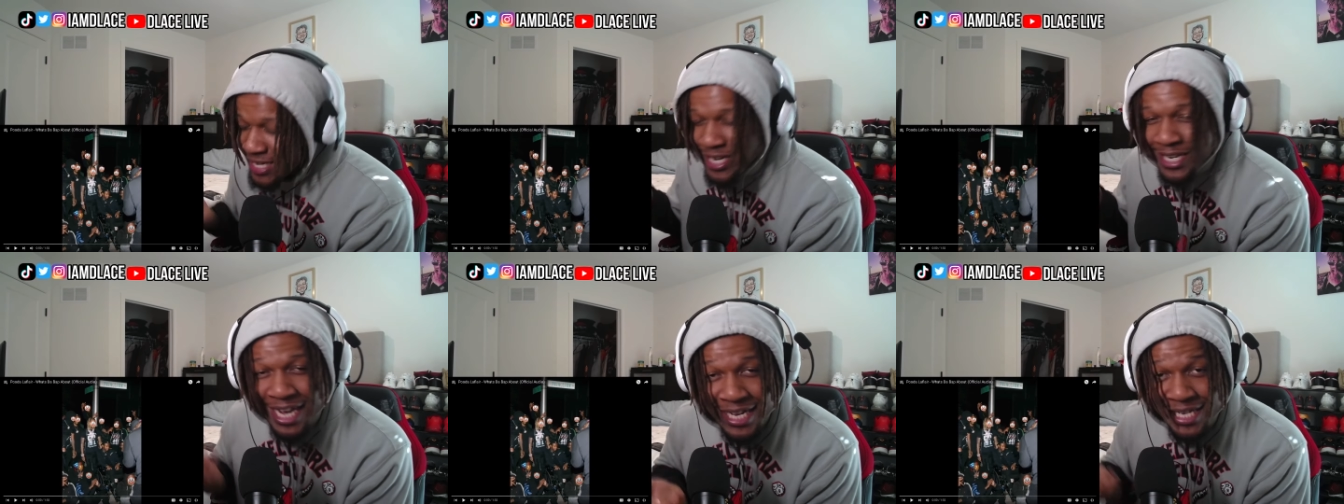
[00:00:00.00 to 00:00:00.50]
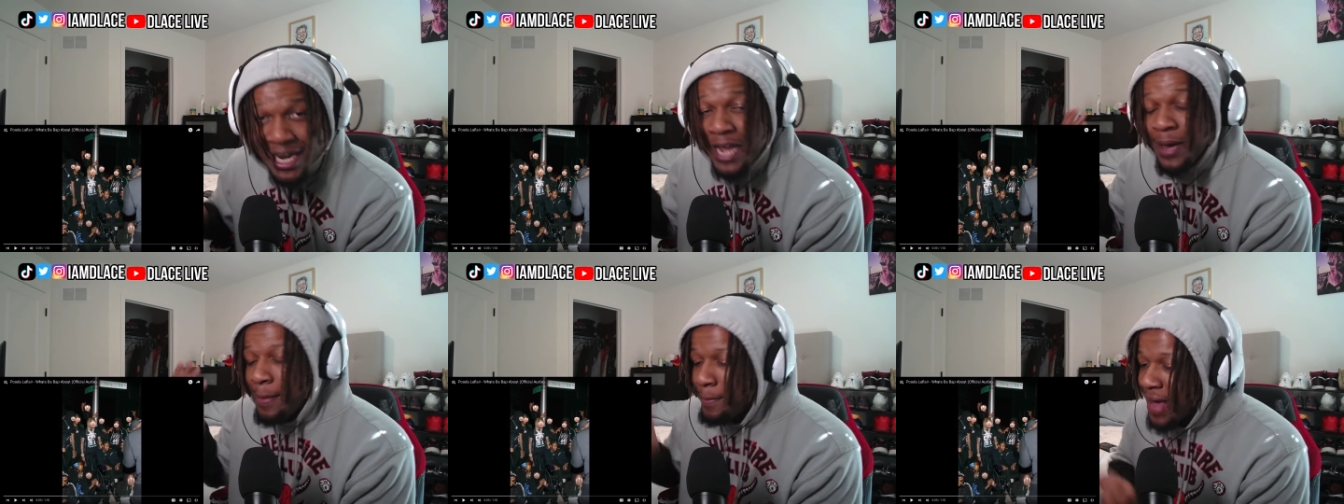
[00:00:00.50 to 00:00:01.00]
D-Lace, and
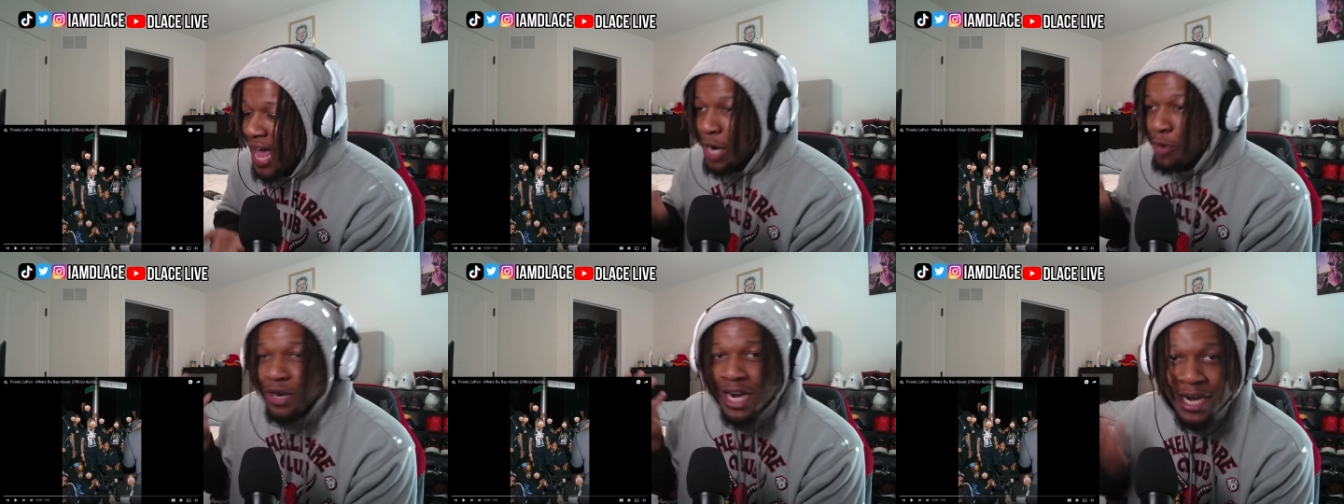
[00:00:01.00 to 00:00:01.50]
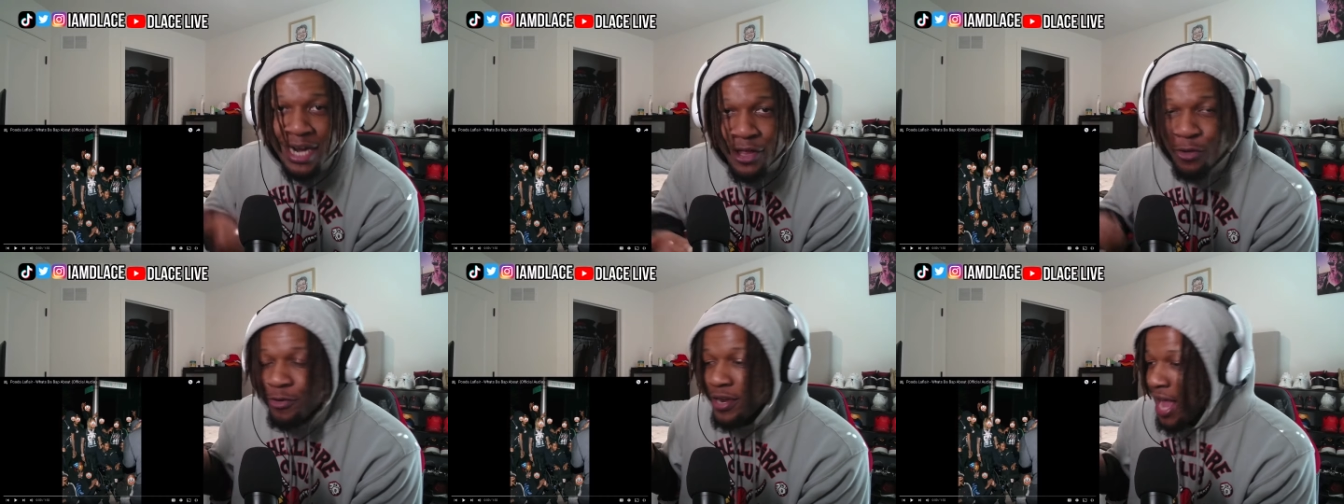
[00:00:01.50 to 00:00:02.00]
I am back with
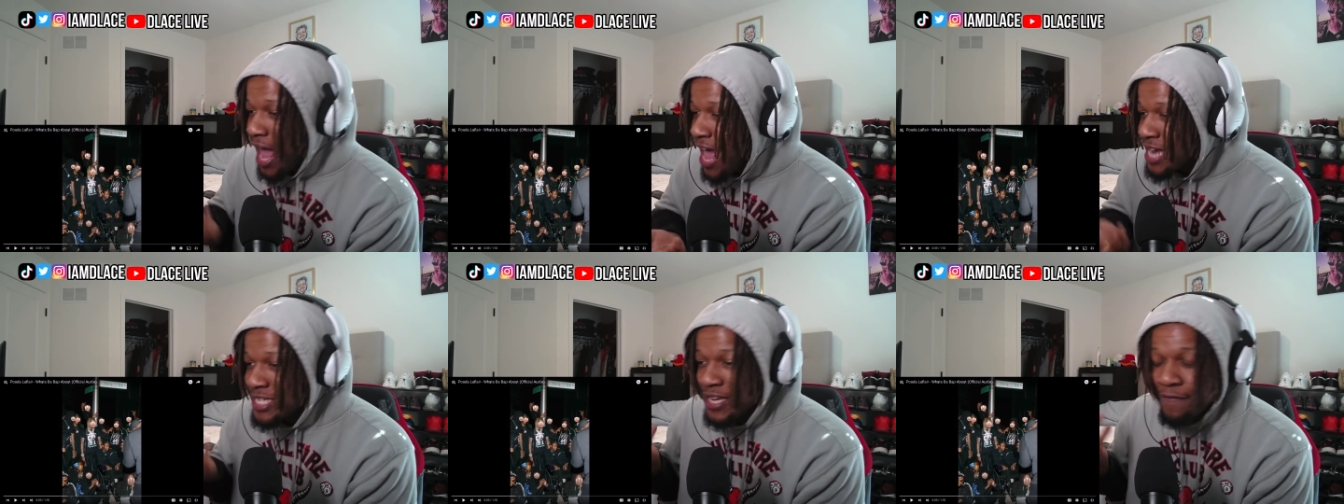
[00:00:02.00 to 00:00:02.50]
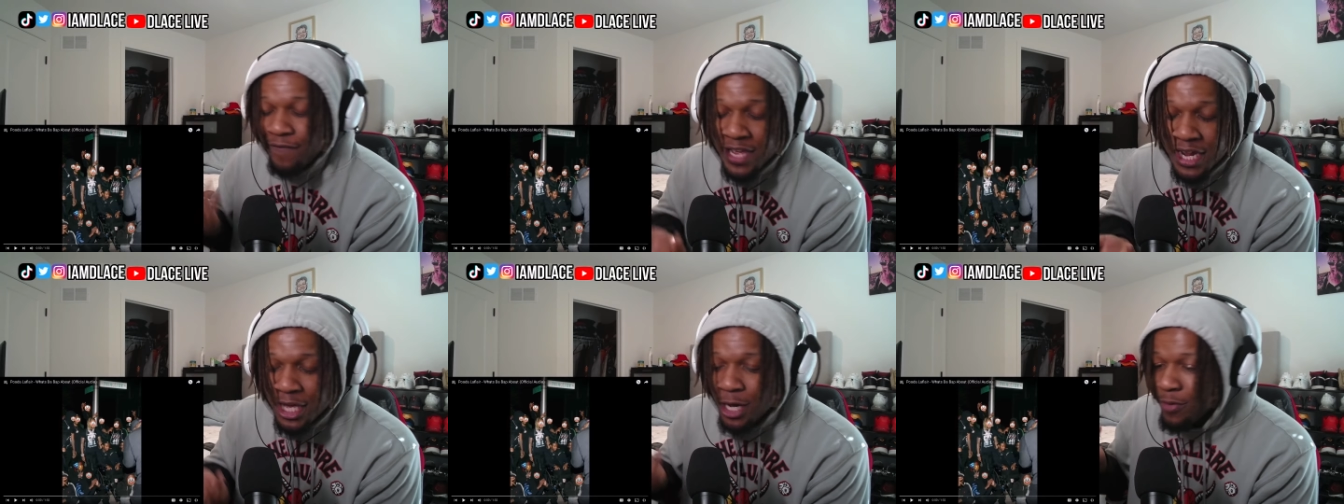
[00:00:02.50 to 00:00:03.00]
another reaction
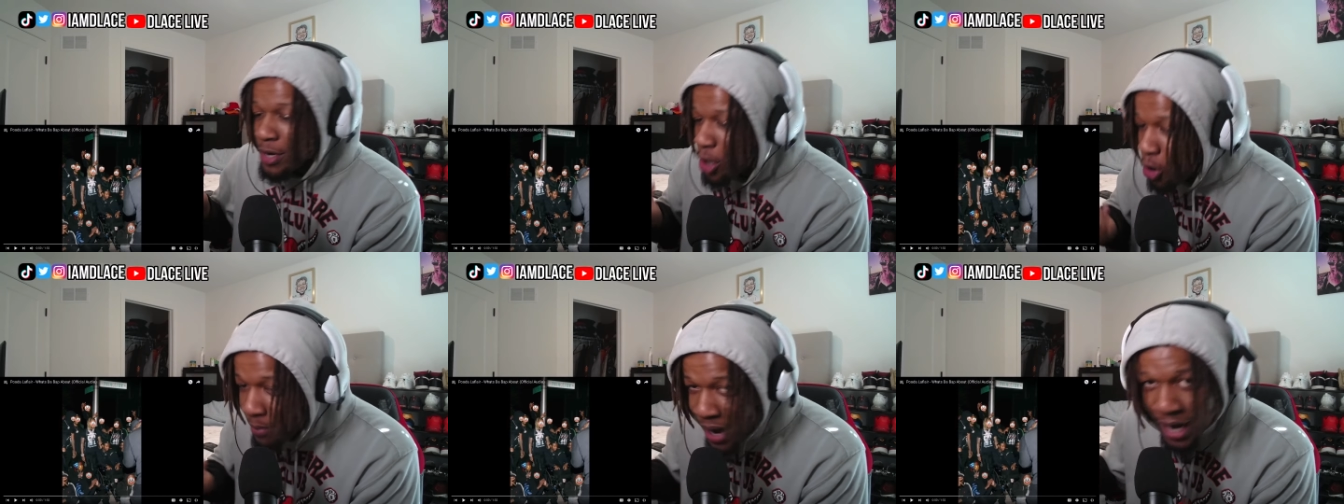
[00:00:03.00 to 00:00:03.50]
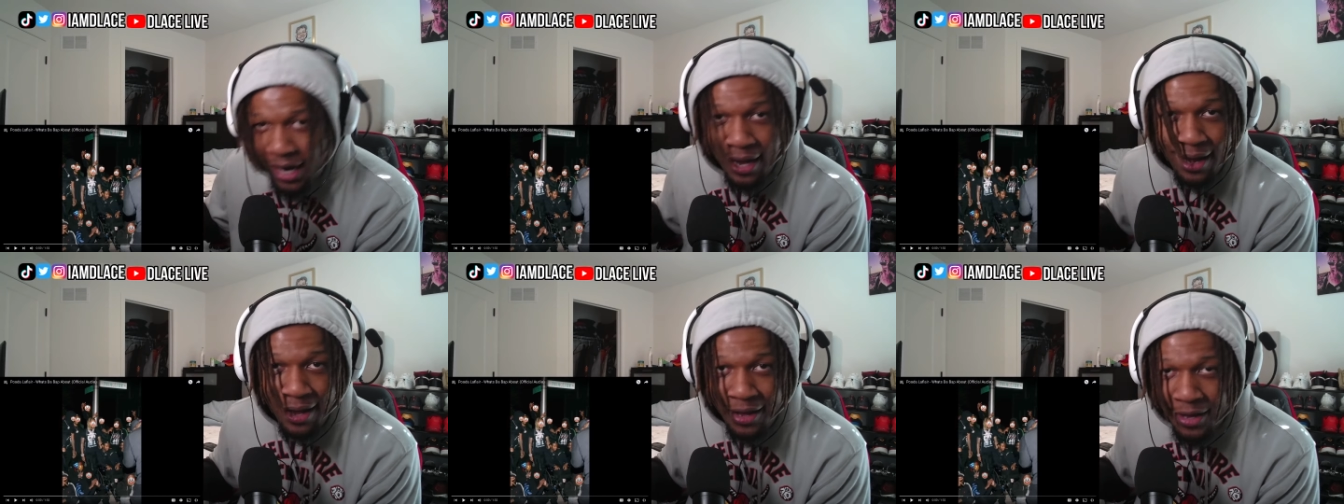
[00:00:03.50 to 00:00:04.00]
video, and oh my
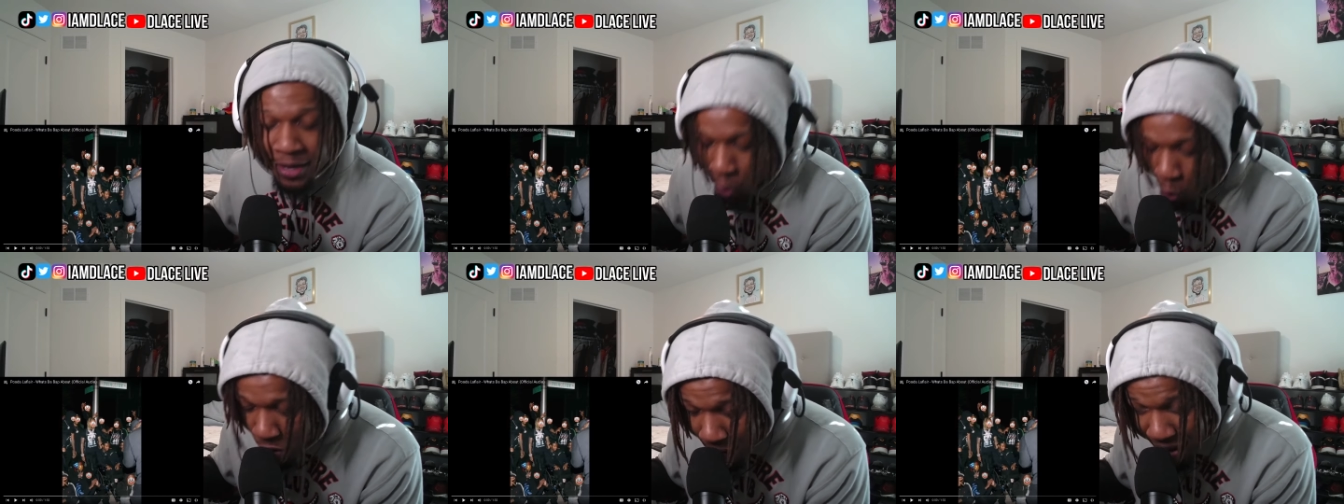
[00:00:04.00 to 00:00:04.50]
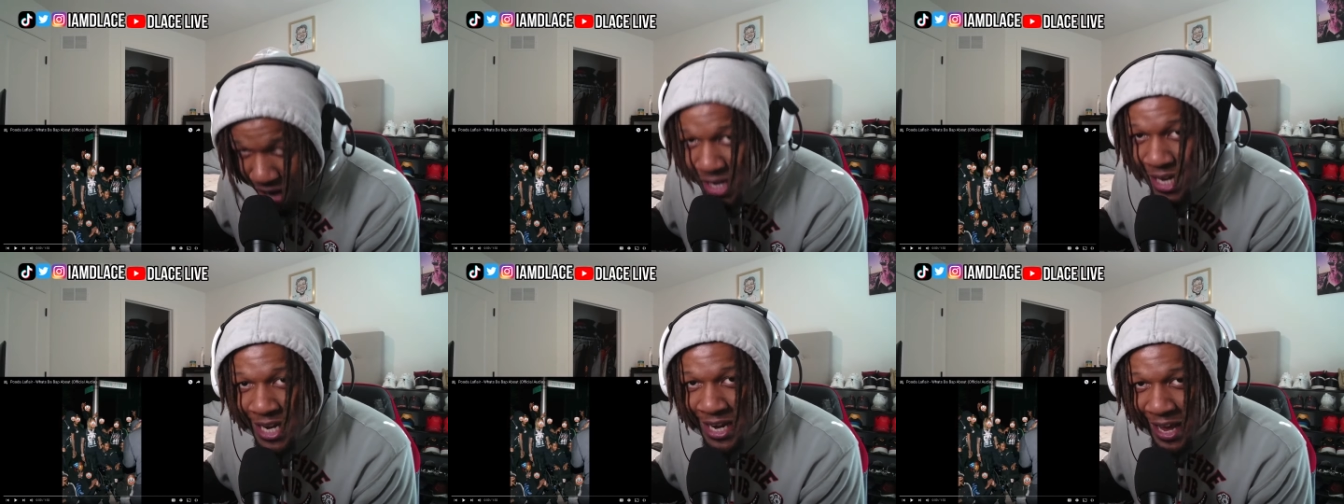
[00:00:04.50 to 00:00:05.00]
God, we're about
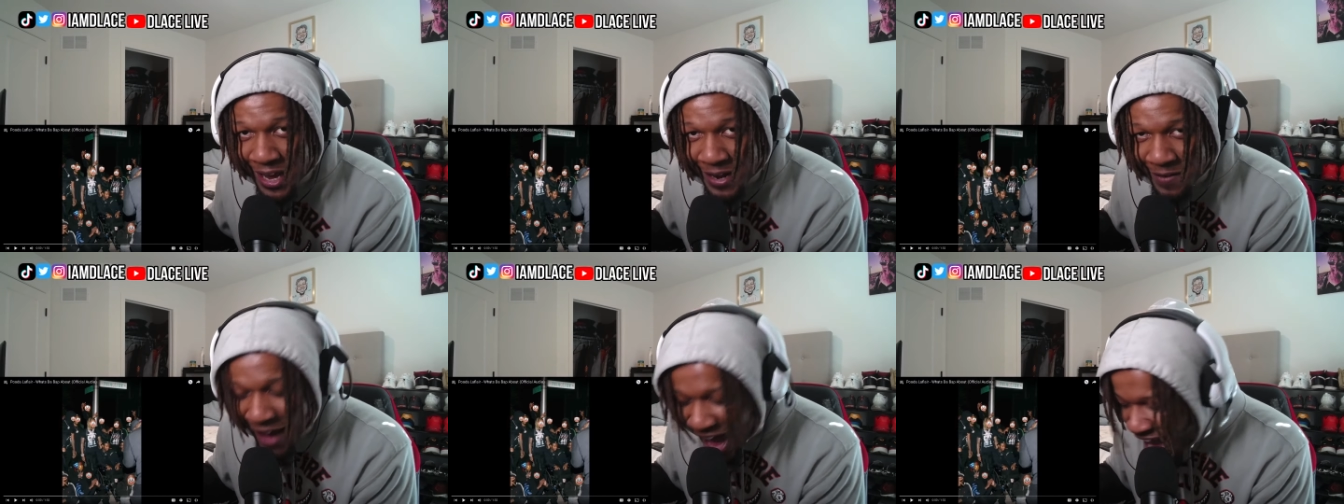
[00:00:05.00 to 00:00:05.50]
to get negative.